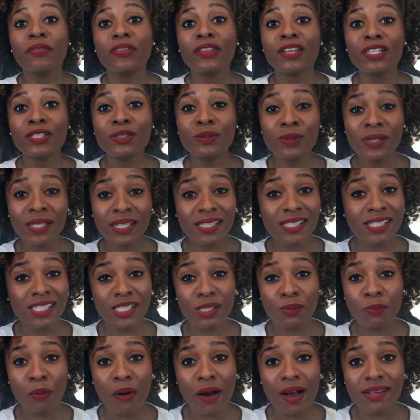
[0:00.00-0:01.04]
the due
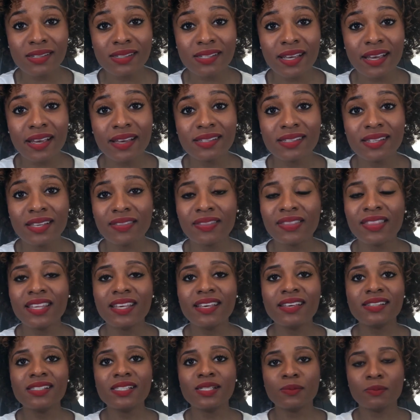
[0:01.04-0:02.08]
diligence process.
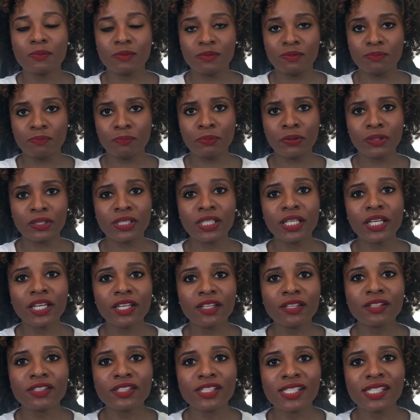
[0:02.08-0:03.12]
This
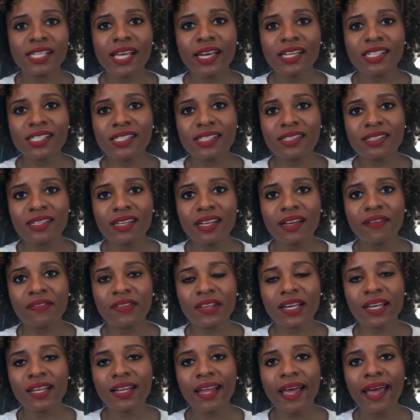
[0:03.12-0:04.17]
particular section of
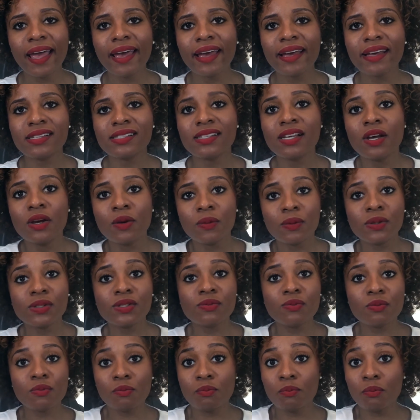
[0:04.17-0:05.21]
the class was
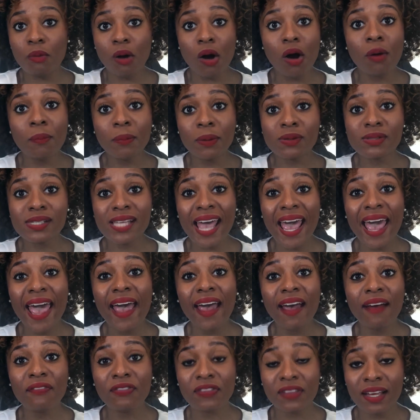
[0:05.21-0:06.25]
almost
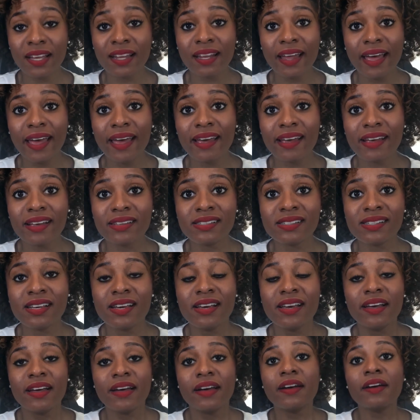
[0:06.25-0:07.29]
half the class
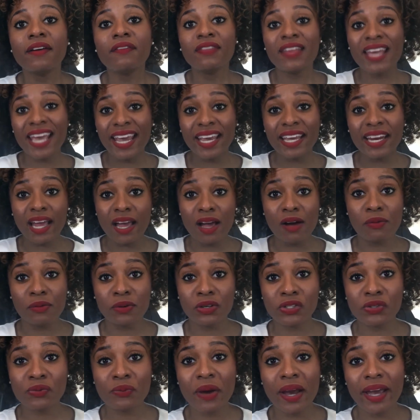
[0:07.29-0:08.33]
of the 8
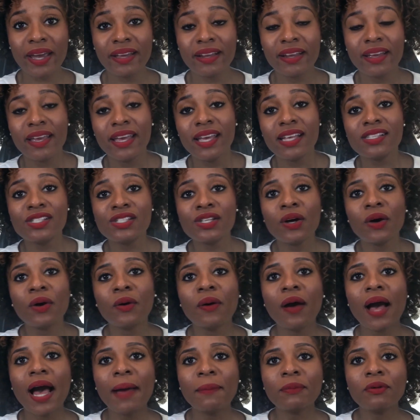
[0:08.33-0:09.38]
hours, right? And
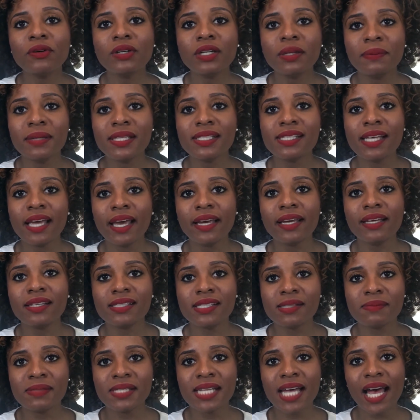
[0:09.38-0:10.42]
so I'm going to be taking
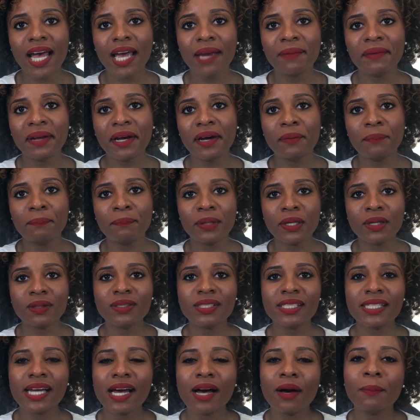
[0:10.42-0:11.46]
some time now and
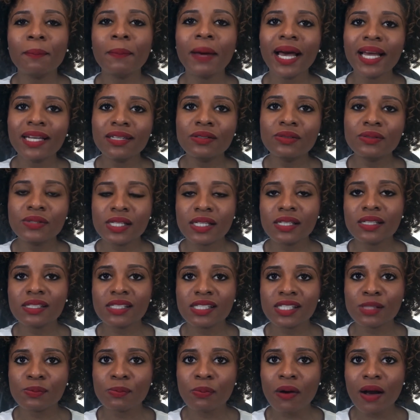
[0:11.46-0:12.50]
building out my due
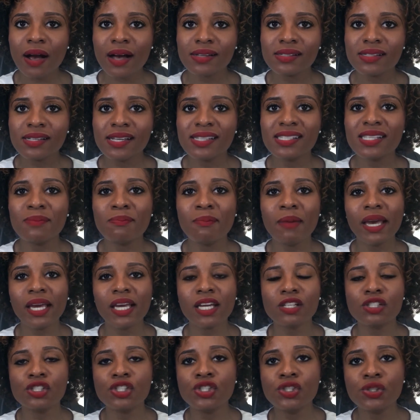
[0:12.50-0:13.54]
diligence process and
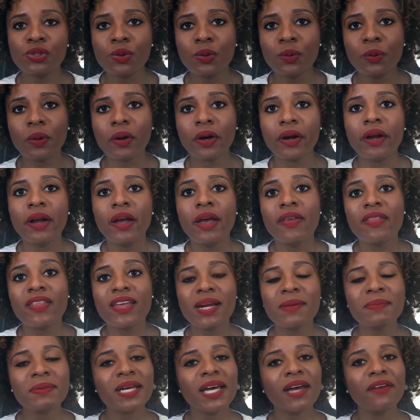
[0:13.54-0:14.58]
making sure that
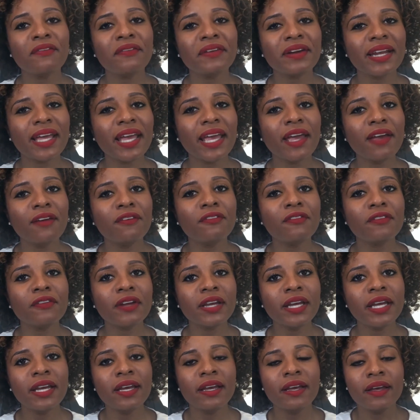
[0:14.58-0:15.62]
I'm covering
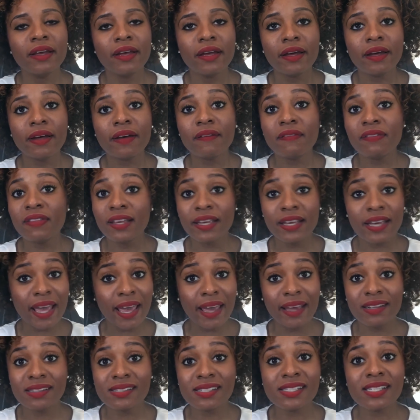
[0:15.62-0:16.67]
every of the
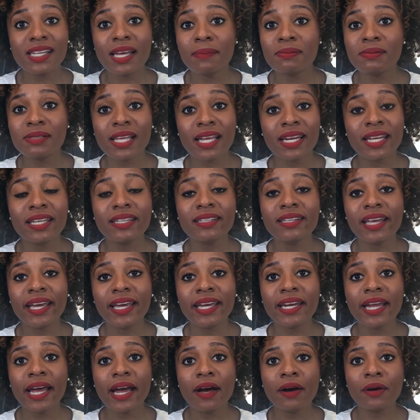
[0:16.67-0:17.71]
8 steps that he
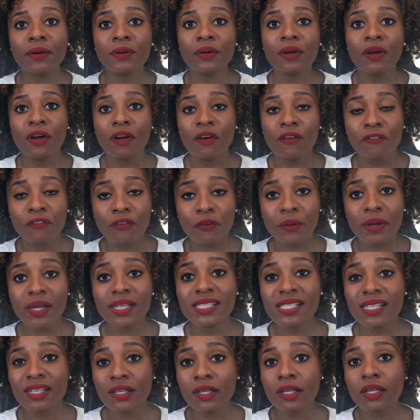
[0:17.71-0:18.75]
laid out for
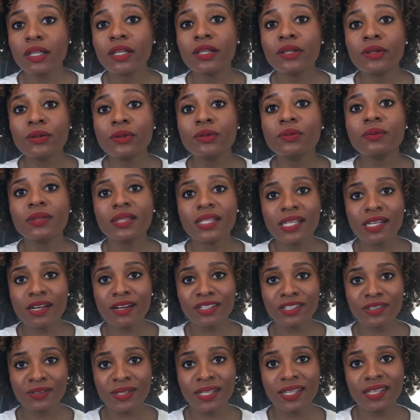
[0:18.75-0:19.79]
us to include within
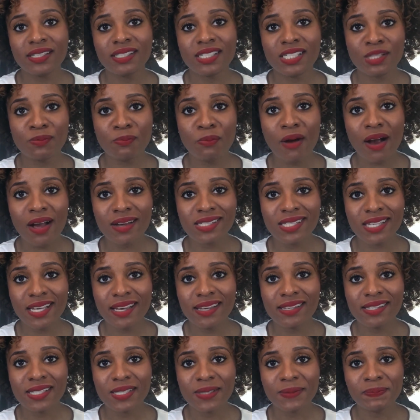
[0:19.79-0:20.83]
our due diligence
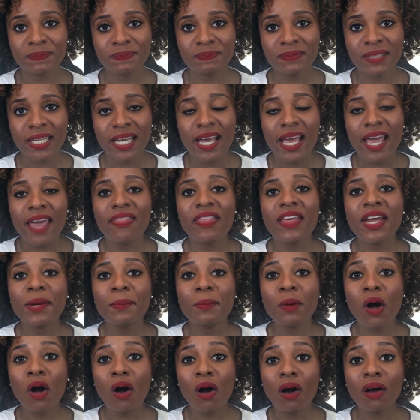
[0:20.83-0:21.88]
process. And then
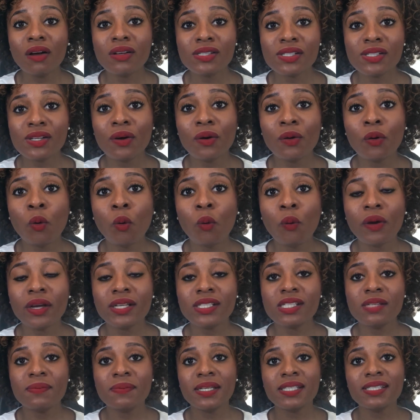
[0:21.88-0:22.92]
I'm also going
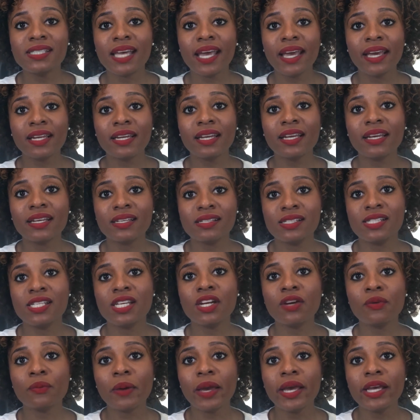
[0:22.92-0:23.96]
to be taking in
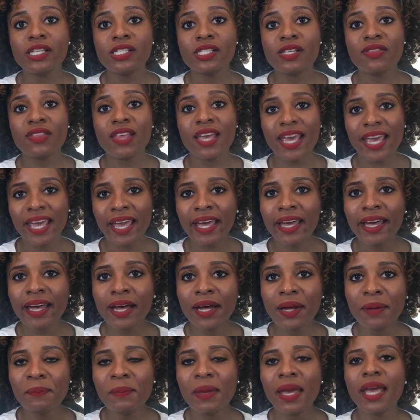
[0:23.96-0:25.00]
consideration the
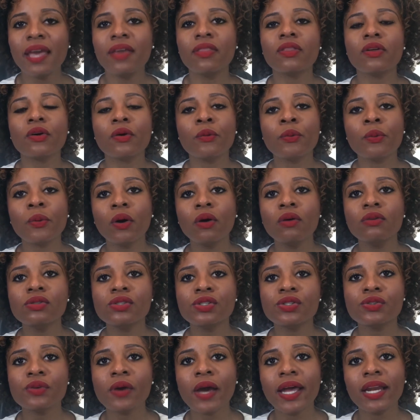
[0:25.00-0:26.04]
income and the growth
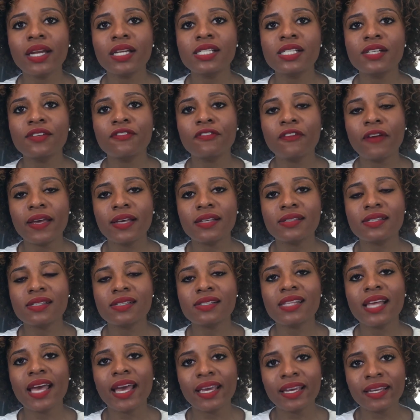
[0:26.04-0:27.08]
strategy phases
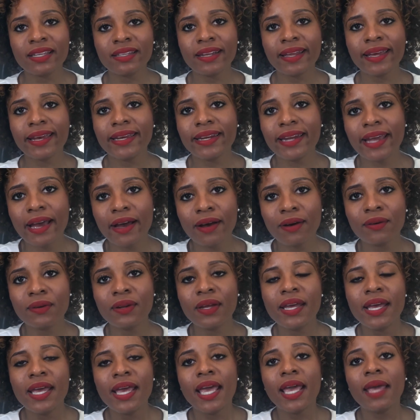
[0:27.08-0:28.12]
that he laid out
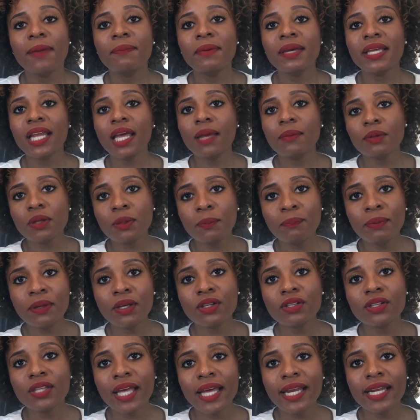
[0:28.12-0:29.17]
and being able to
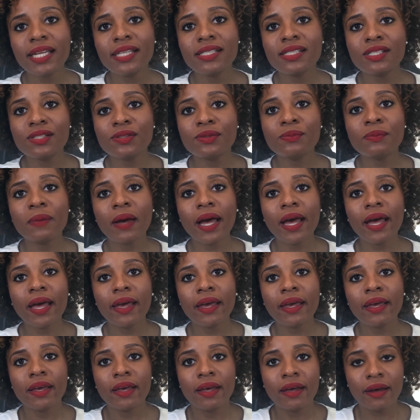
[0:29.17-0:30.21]
build that into
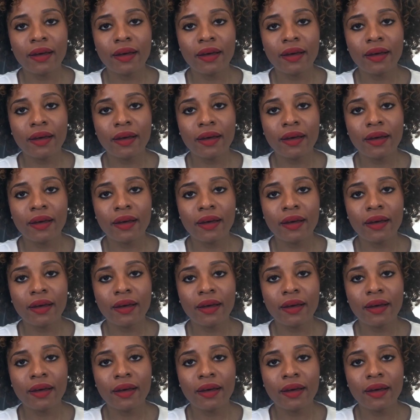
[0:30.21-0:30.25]
my